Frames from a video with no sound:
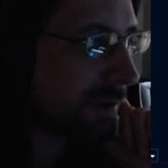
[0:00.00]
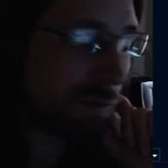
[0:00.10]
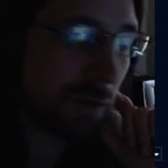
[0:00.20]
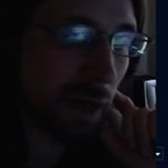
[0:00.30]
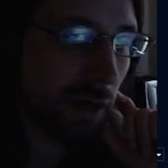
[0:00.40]

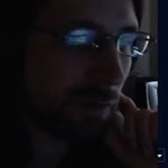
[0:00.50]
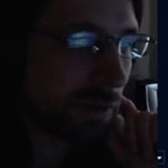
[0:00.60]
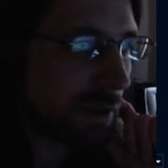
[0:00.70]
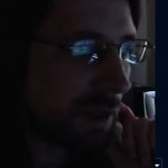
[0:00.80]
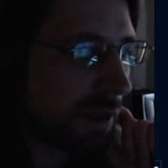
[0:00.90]
We got it
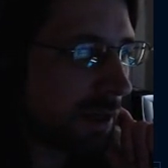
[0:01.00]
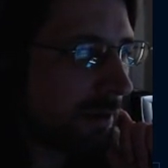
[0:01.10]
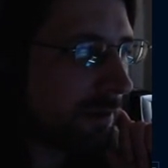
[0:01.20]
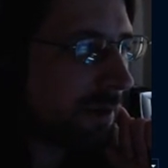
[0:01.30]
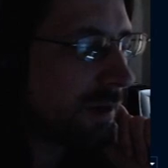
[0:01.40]
once again
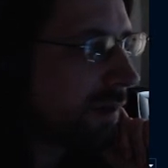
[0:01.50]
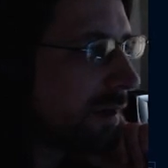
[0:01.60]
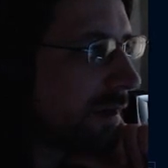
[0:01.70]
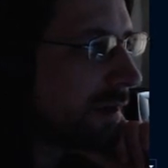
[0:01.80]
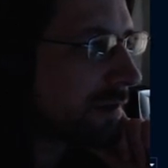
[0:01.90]
here.
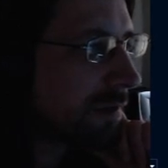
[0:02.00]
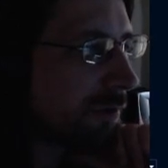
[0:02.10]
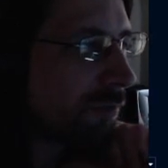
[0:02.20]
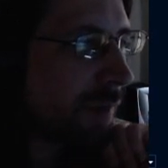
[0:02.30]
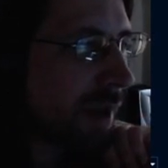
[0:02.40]
So
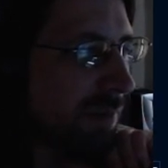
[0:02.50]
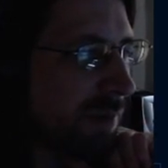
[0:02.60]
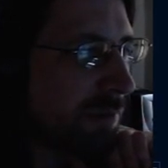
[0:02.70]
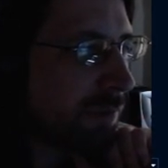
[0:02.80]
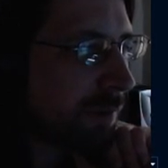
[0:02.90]

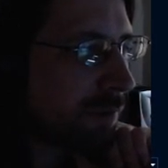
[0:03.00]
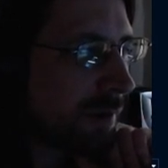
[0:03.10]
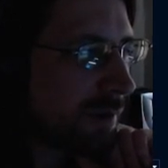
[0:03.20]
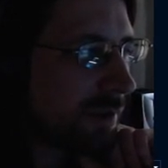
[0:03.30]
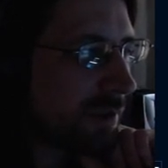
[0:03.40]
maybe we
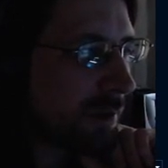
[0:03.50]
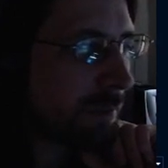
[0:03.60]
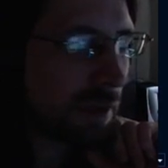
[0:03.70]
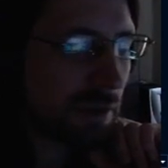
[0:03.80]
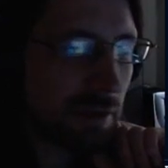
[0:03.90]
want this to
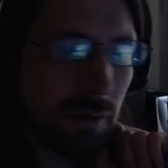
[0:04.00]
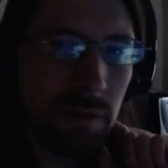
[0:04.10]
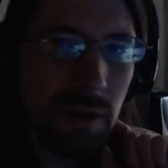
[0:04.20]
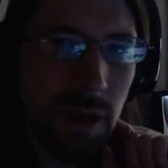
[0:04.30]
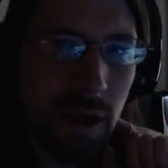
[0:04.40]
be its own
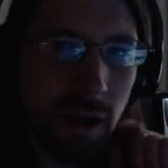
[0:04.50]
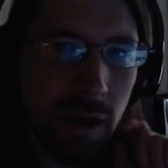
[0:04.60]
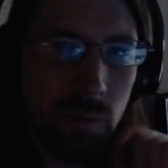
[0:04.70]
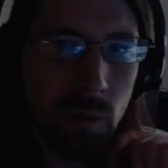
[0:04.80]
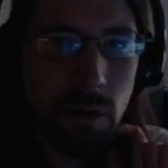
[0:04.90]
thing,
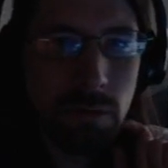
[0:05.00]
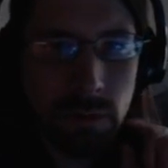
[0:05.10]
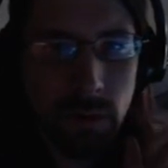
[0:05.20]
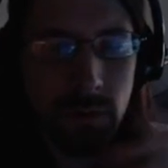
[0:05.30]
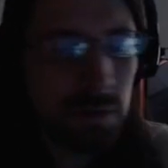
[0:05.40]
and we'll
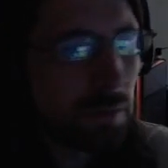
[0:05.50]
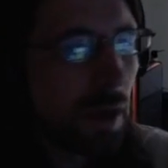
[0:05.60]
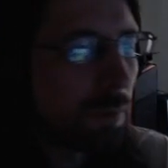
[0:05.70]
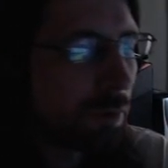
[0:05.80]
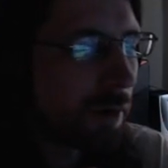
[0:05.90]
overload some
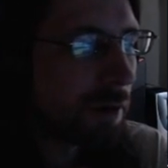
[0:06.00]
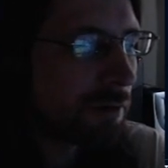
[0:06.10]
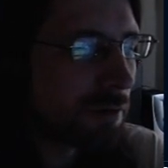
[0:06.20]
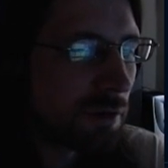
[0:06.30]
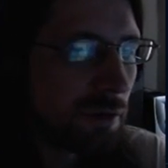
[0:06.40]

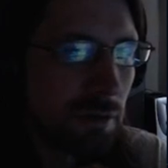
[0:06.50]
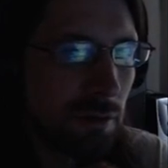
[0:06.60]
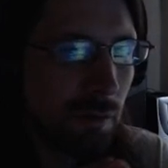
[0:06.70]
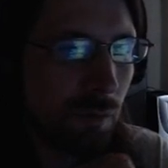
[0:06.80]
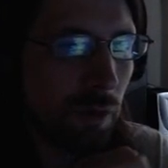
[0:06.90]
operators
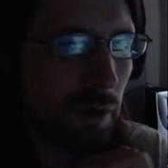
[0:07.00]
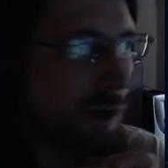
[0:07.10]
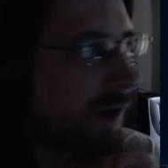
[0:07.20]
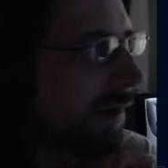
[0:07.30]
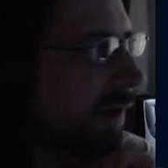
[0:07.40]
to work
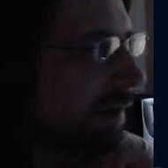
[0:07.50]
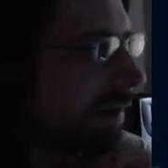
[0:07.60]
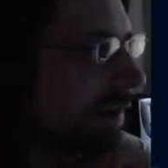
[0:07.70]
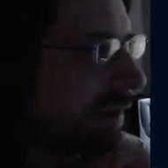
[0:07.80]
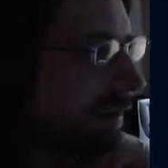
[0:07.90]
on it.
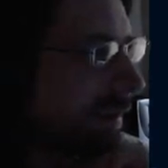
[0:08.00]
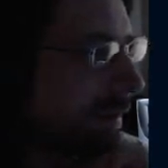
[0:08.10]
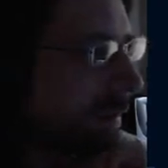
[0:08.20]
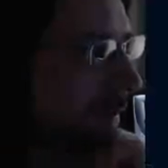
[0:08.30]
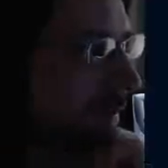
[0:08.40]
Uh,
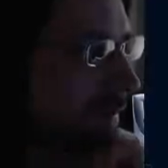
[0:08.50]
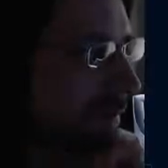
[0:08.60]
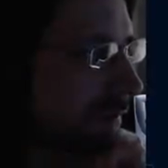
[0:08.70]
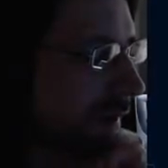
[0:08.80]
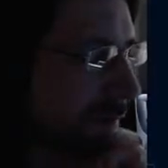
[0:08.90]
because,
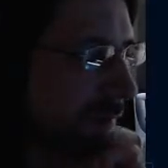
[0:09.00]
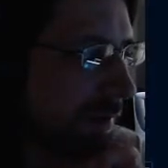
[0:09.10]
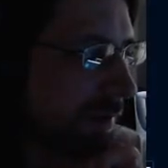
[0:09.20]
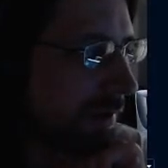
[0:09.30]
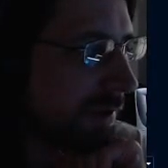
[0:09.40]
yeah, well,
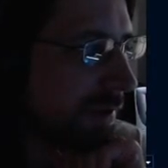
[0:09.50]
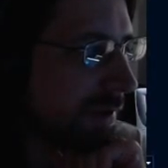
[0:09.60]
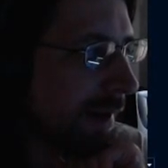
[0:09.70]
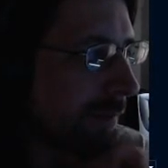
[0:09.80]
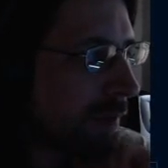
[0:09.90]
this is a
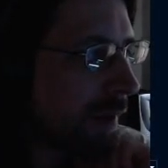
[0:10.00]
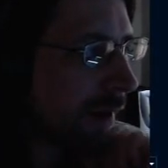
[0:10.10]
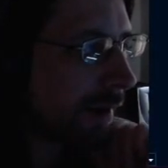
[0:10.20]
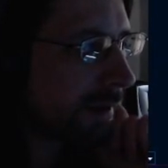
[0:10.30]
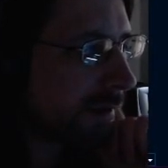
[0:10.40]
stat block.